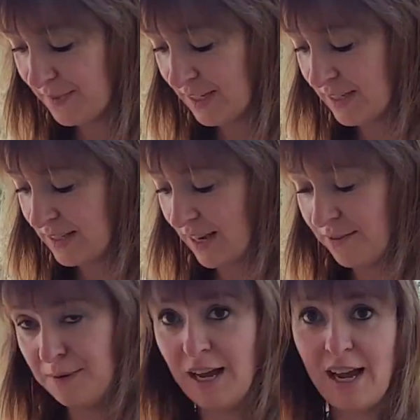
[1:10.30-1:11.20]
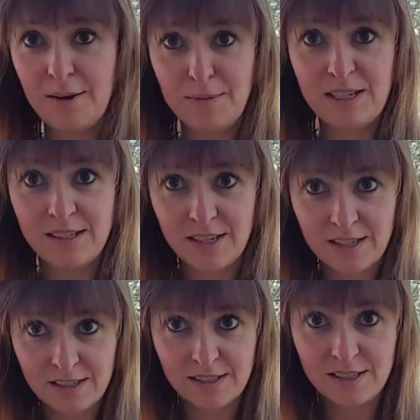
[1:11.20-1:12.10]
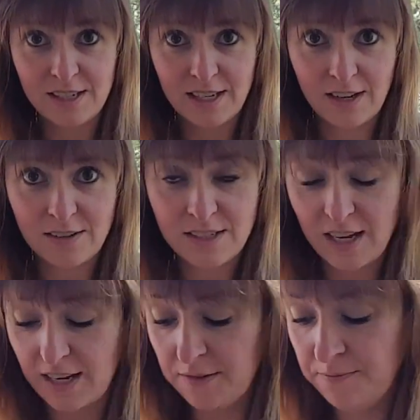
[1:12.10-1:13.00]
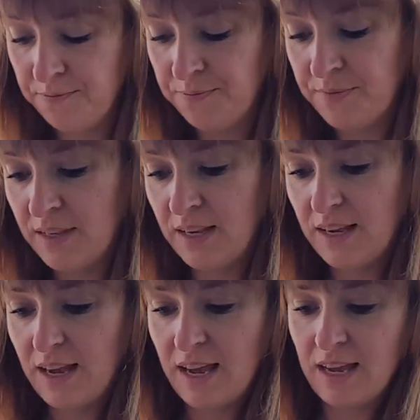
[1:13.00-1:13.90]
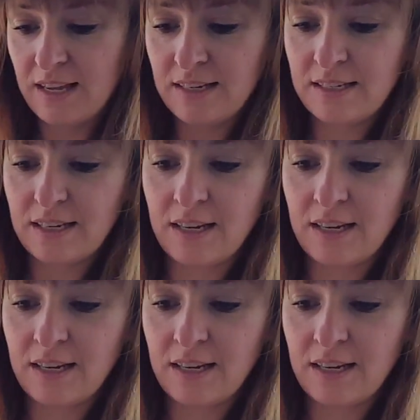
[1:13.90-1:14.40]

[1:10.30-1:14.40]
is I've had my succulents sitting outside, and